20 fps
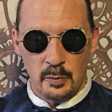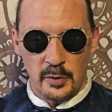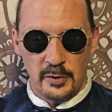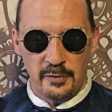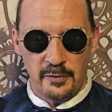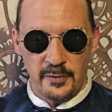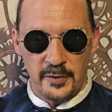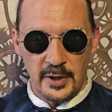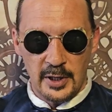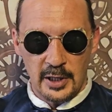we
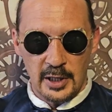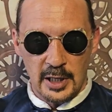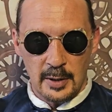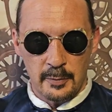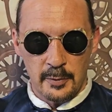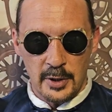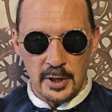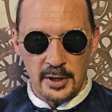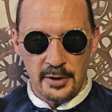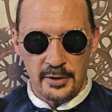feel our
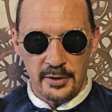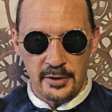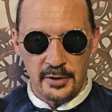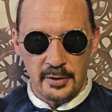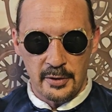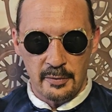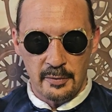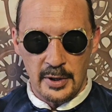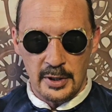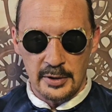breath
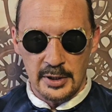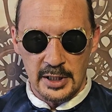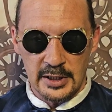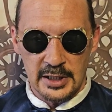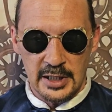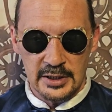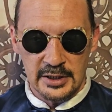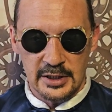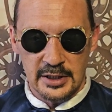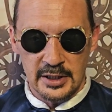around our
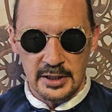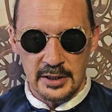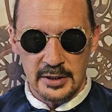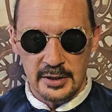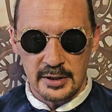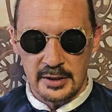dantian,